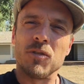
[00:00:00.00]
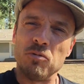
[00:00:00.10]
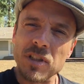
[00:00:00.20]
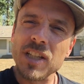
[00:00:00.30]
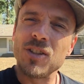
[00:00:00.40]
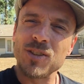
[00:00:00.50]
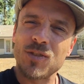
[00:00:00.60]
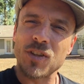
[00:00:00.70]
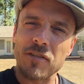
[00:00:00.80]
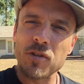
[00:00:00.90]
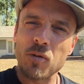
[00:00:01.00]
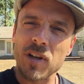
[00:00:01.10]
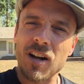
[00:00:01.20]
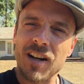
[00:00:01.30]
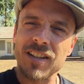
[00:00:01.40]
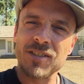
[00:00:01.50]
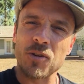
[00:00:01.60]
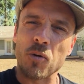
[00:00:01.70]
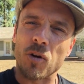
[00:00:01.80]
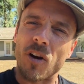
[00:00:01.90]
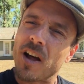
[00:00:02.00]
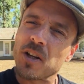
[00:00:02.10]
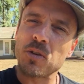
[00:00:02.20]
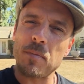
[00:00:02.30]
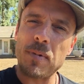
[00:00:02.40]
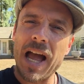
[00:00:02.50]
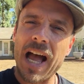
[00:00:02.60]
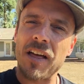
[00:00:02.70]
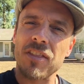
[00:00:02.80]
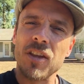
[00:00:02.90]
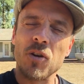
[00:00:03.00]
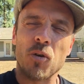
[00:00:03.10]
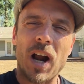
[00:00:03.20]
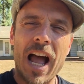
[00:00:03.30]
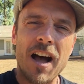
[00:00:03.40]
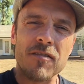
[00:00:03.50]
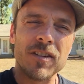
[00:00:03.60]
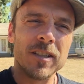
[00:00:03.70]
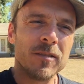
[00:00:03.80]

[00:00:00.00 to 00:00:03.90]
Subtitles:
really good stuff going on, or on a great path, or have